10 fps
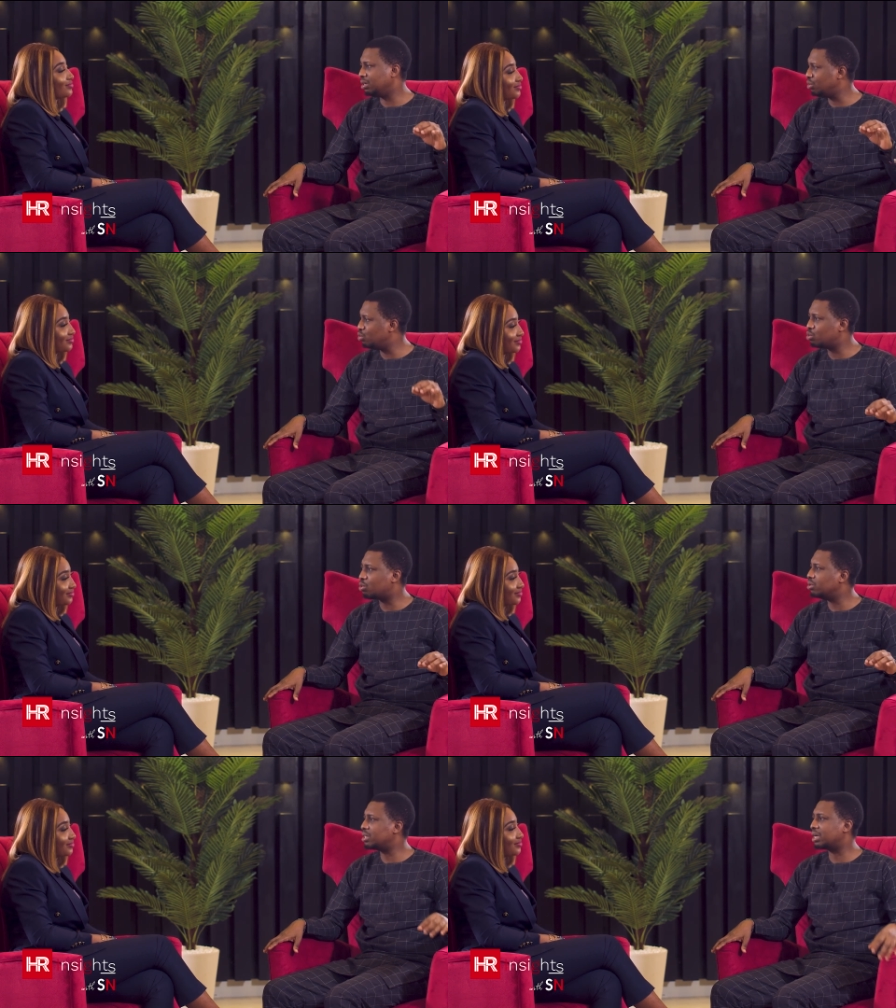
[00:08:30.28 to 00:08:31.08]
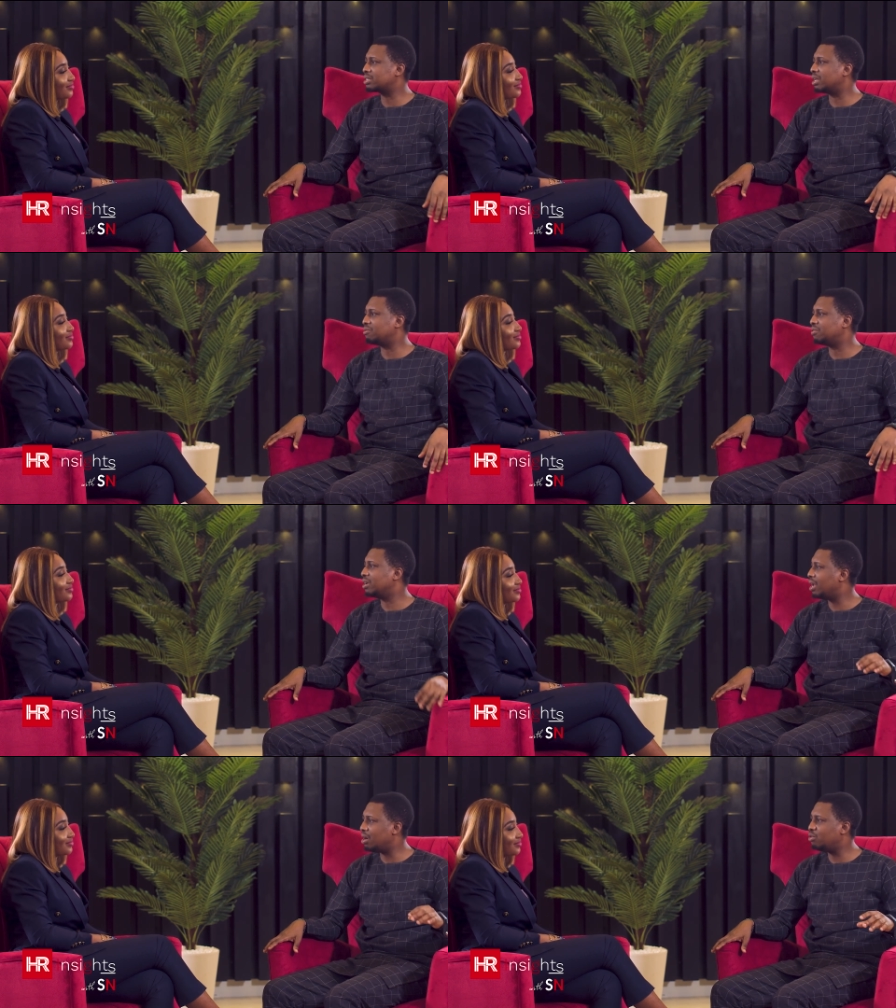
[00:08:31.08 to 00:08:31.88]
No contract staff.
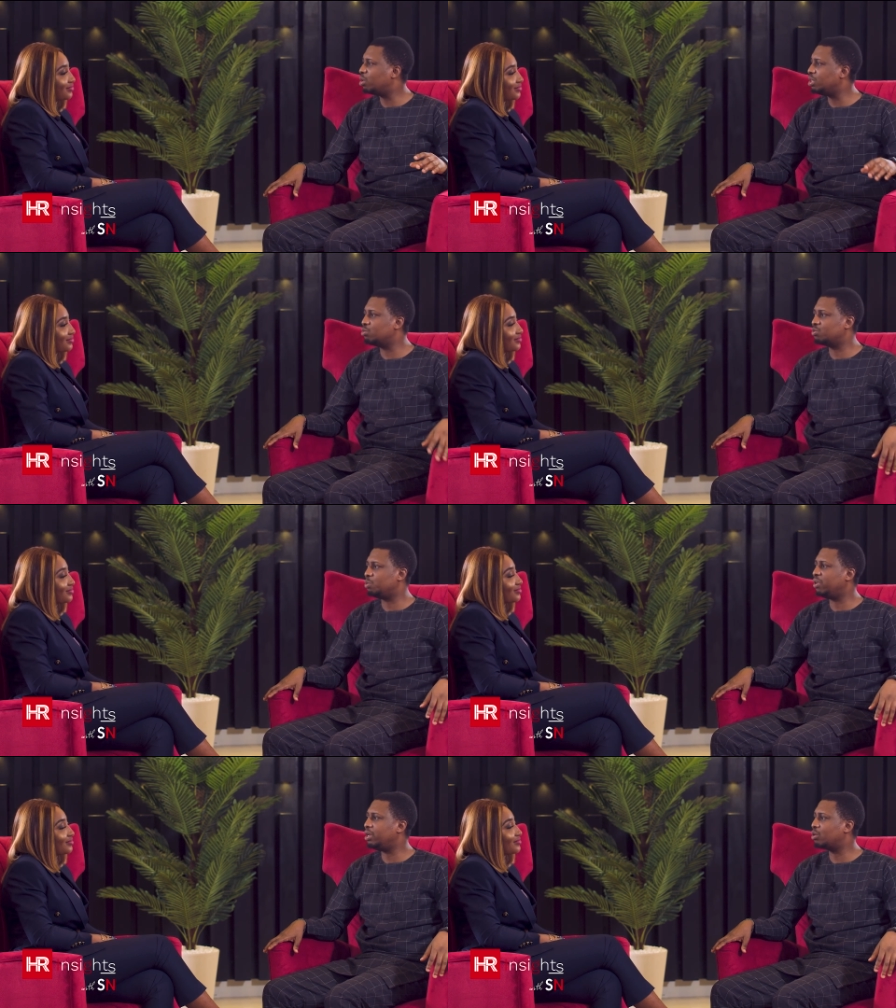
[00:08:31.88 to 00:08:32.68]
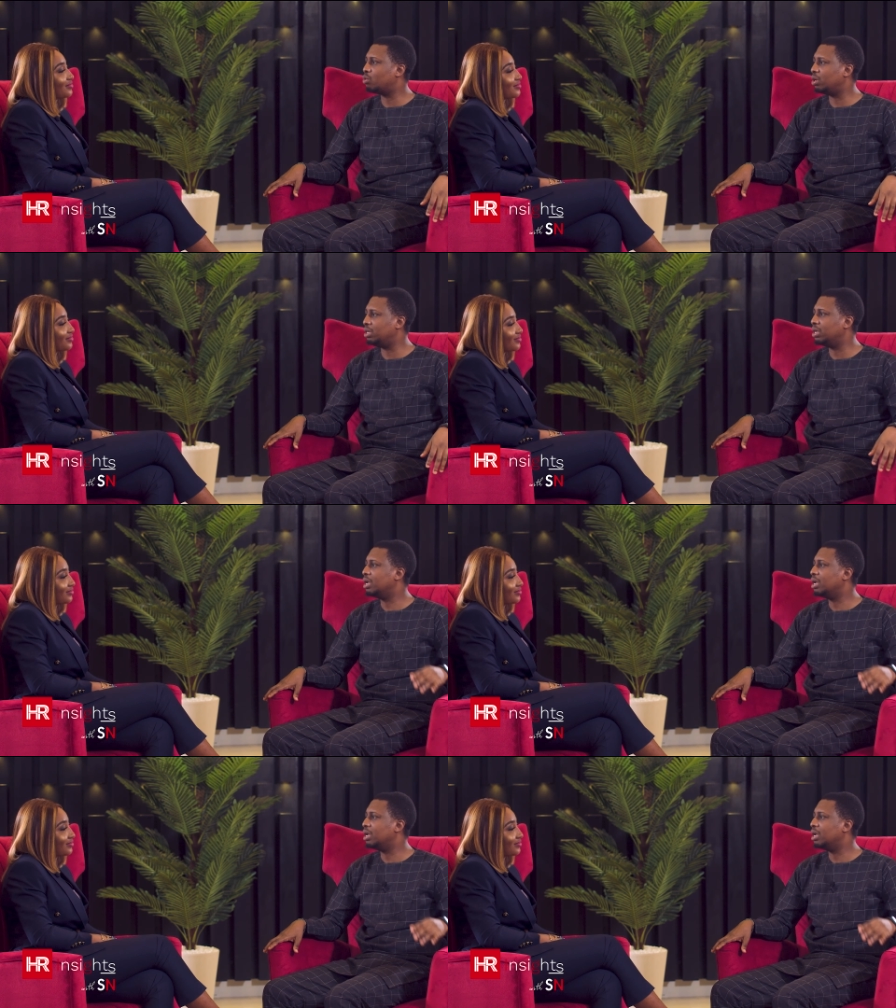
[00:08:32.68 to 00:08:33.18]
Everybody must be paid equally.